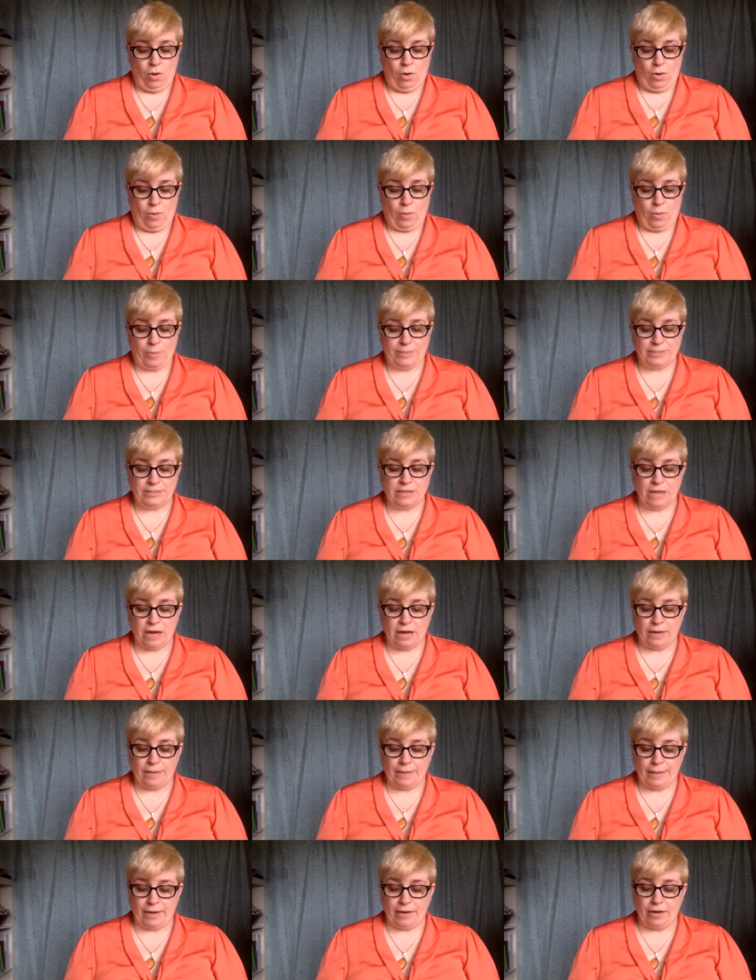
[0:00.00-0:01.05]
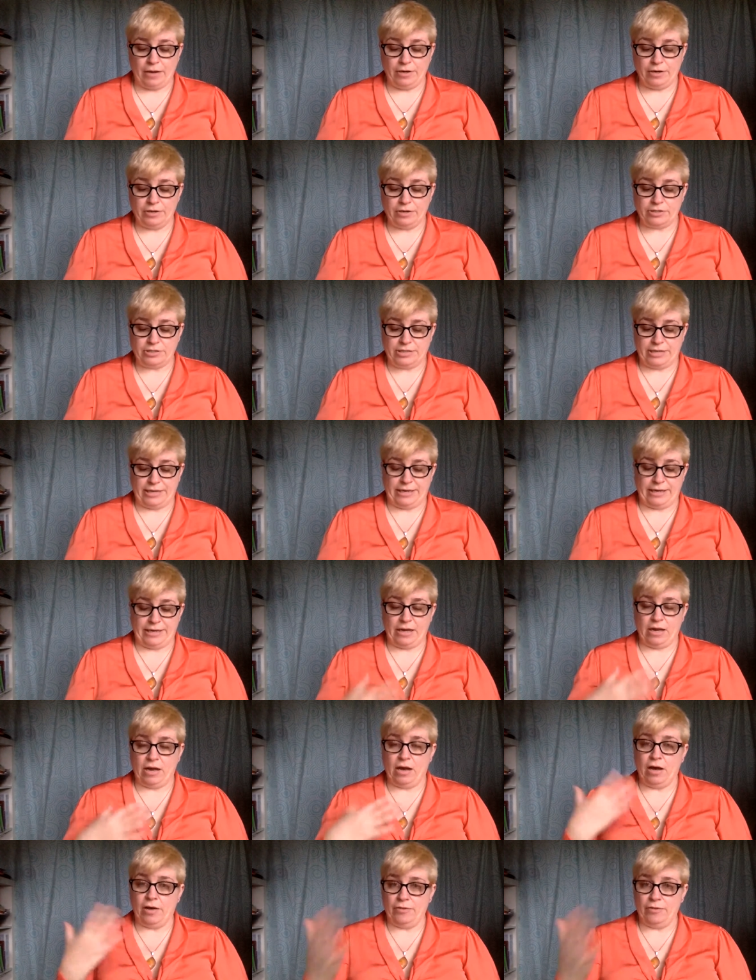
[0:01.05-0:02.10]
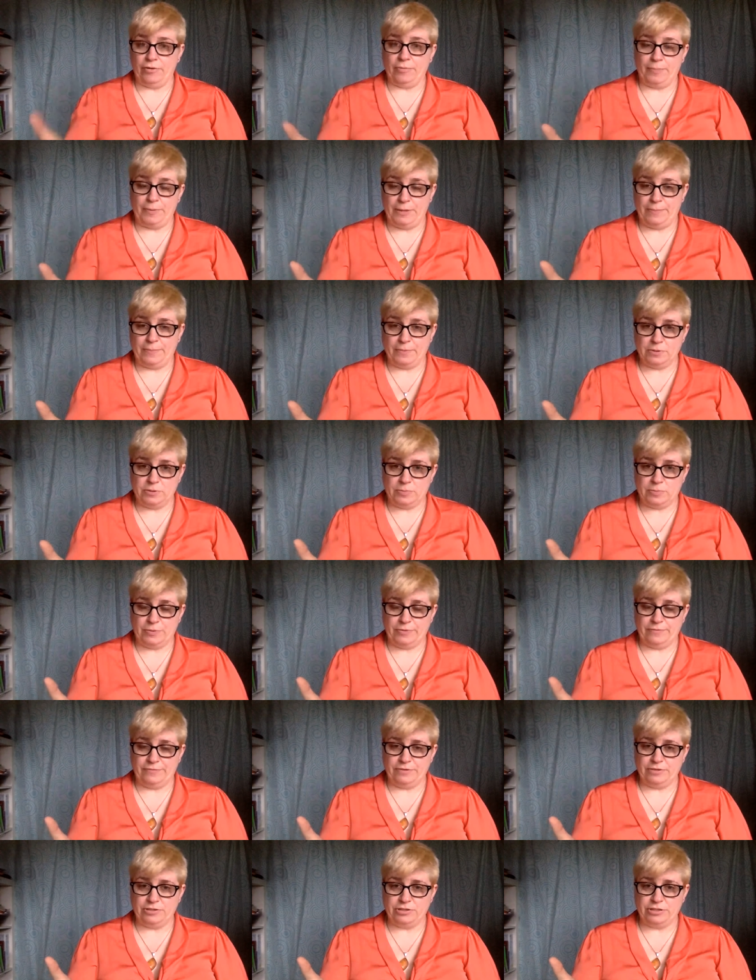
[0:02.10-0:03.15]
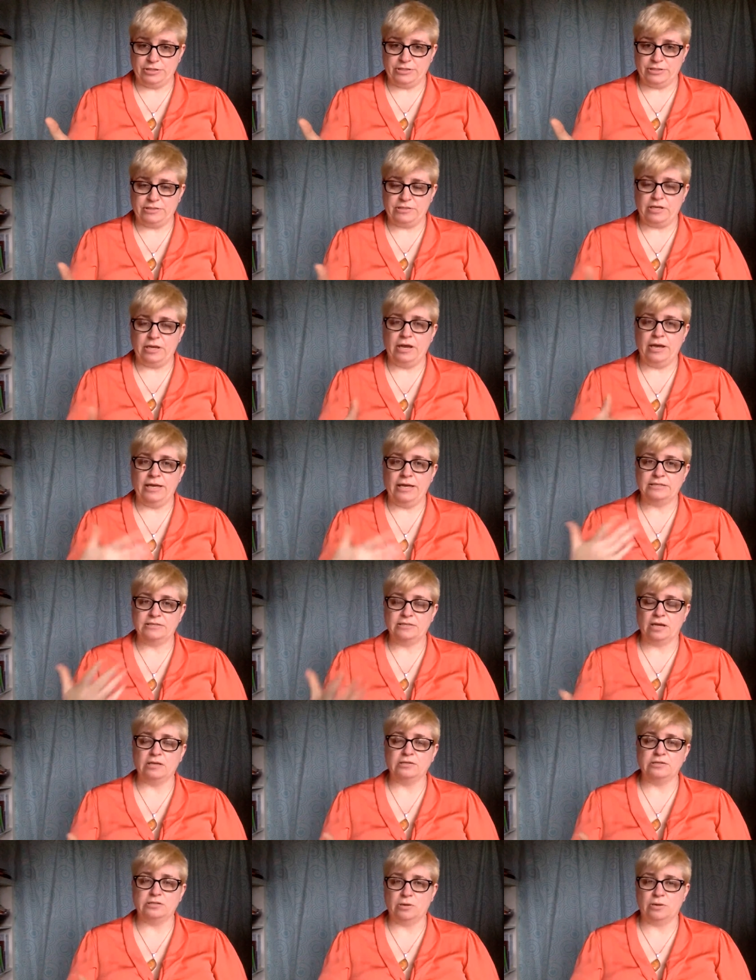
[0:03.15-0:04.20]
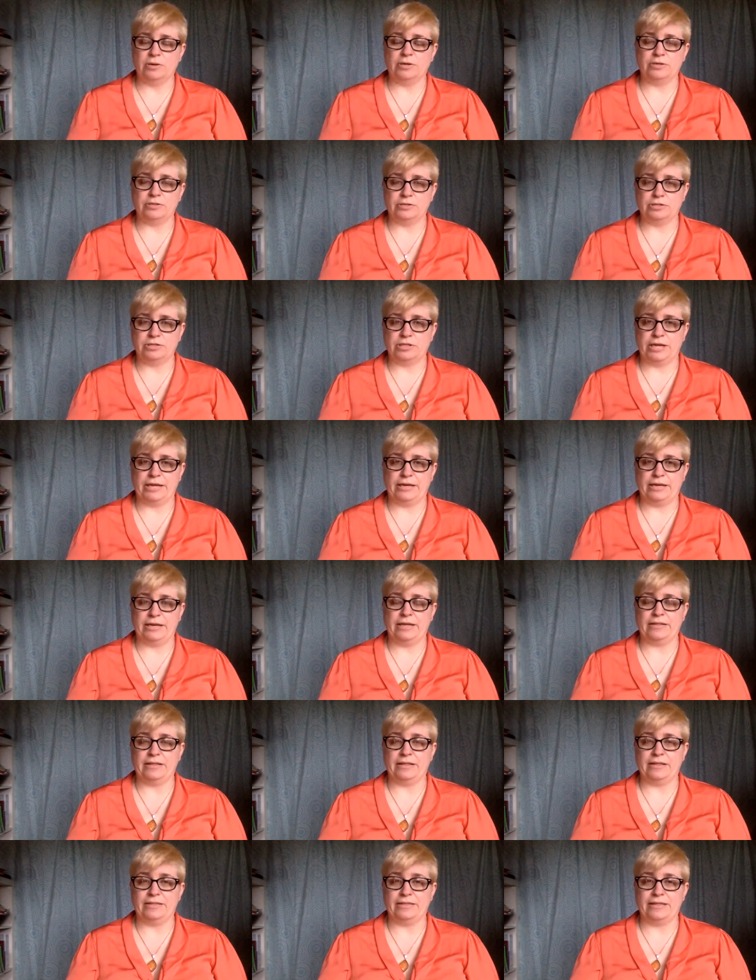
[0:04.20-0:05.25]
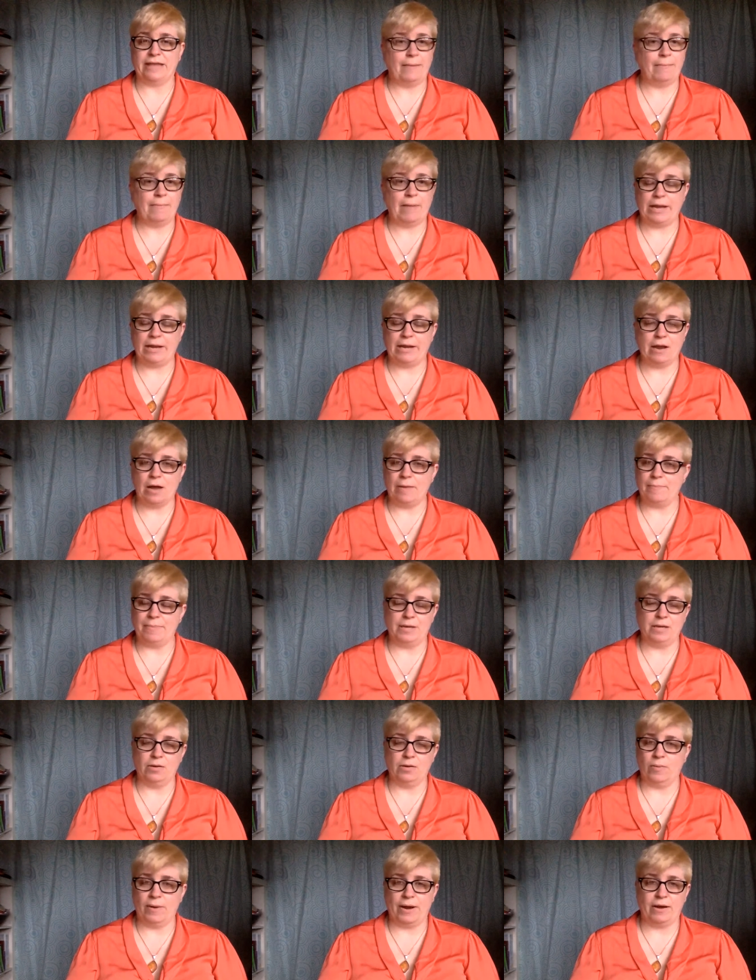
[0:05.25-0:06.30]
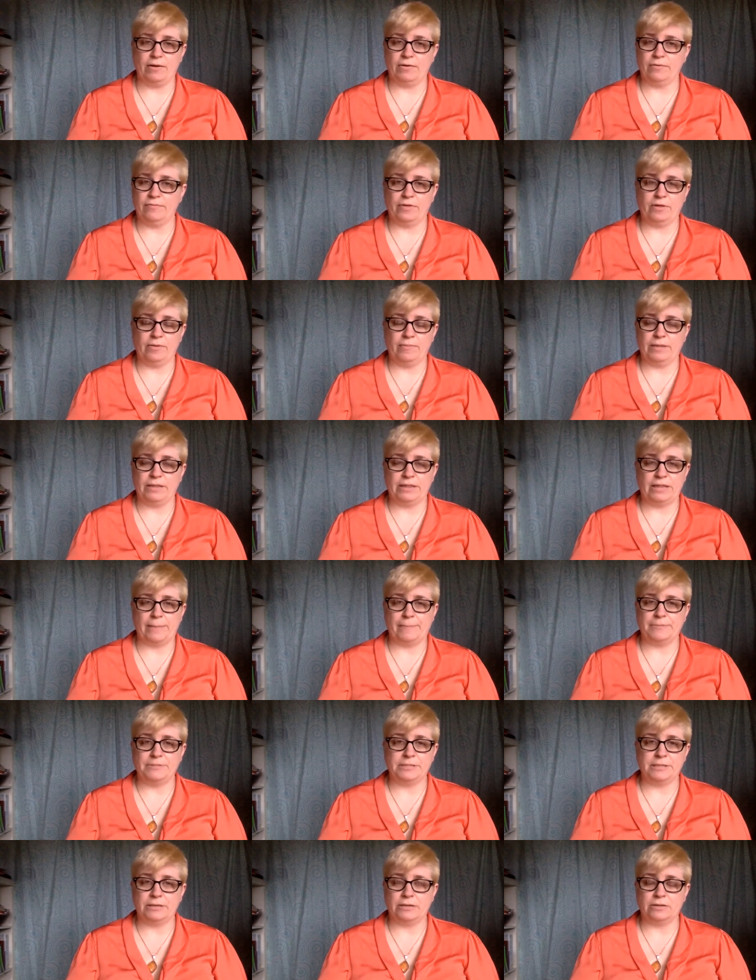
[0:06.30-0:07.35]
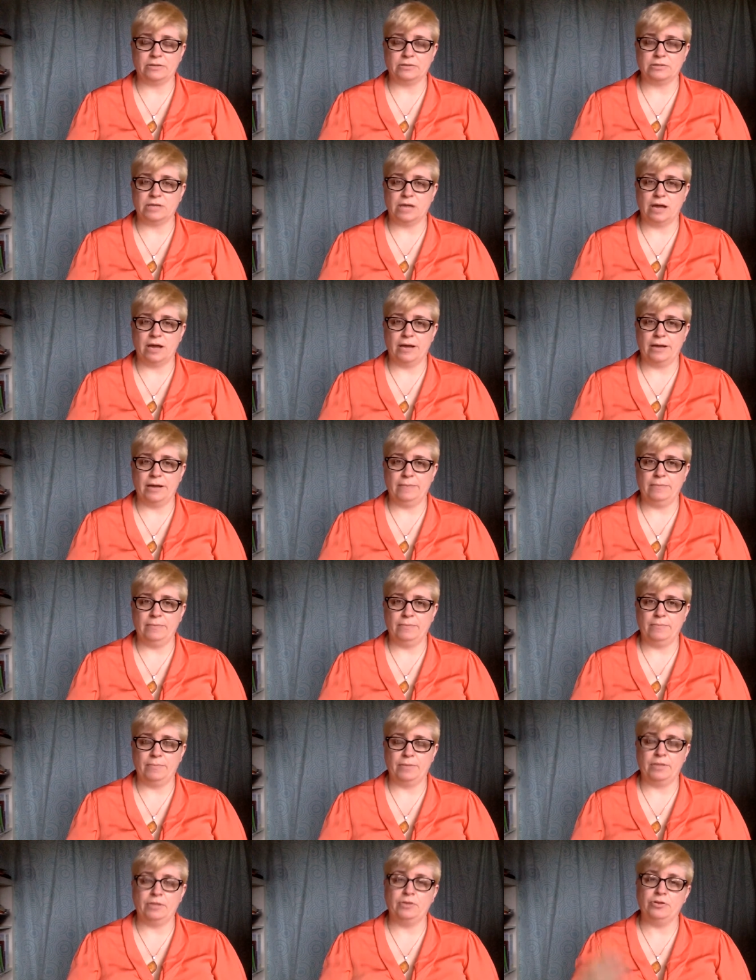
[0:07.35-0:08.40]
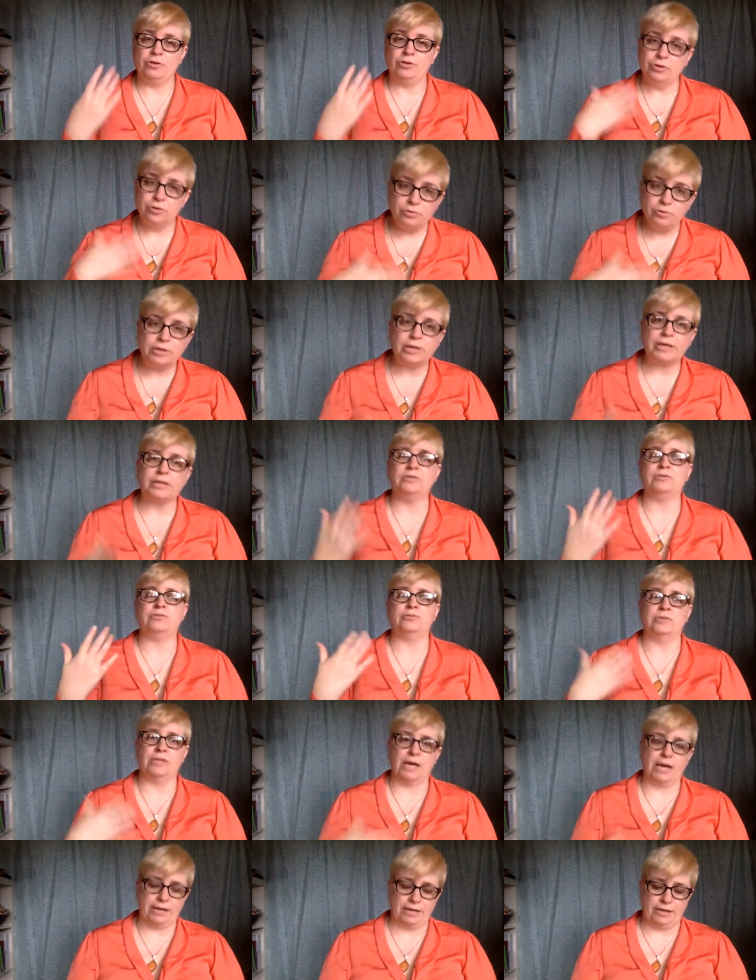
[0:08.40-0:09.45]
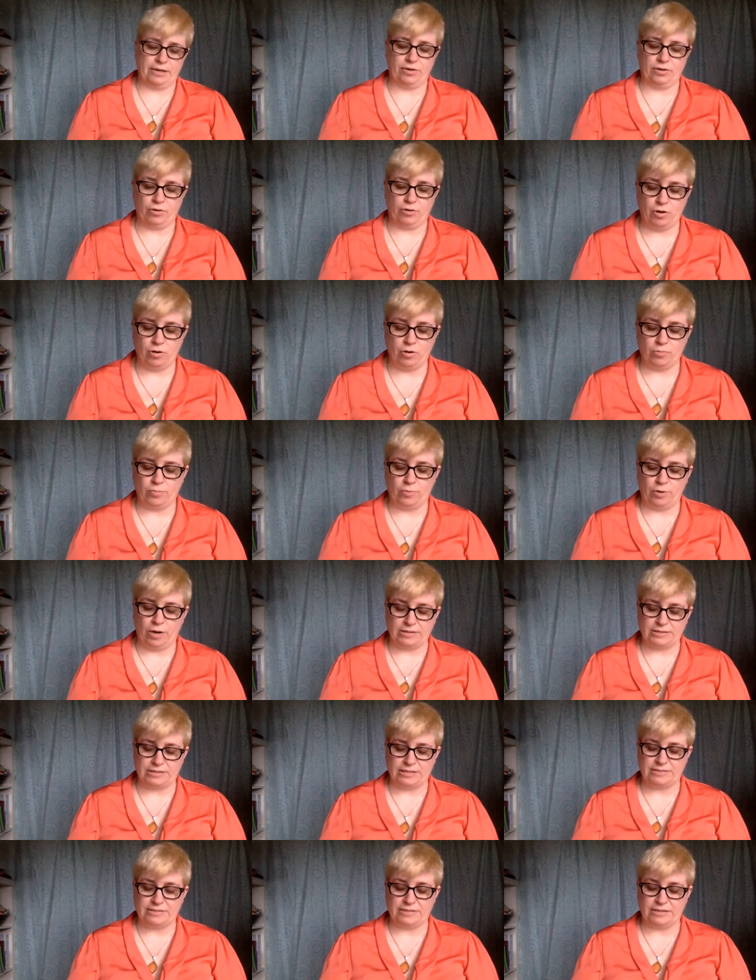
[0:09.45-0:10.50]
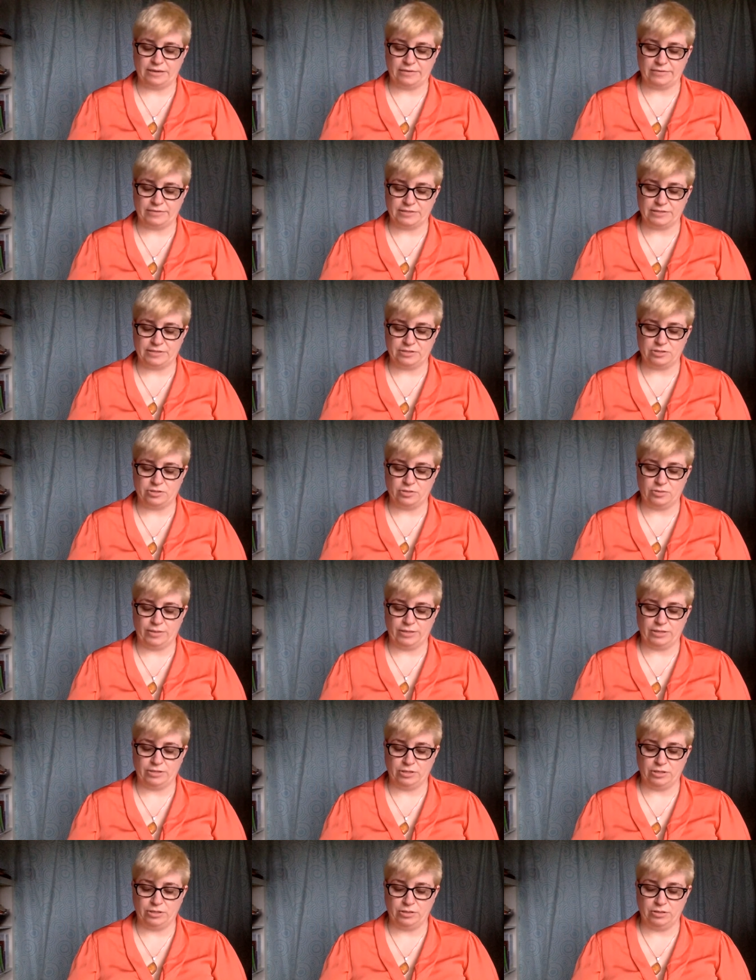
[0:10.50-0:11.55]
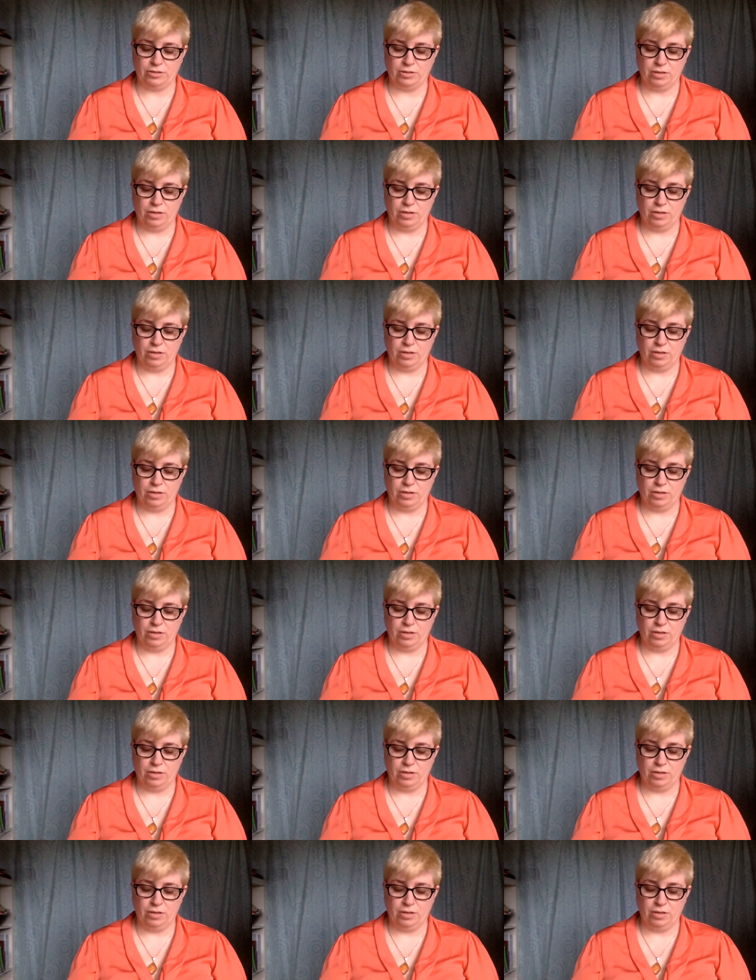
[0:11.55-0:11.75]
When we talk about understanding other people's privileges, it's also understanding that they may not be aware of them at that particular time, but you can do that in your own processing of a situation.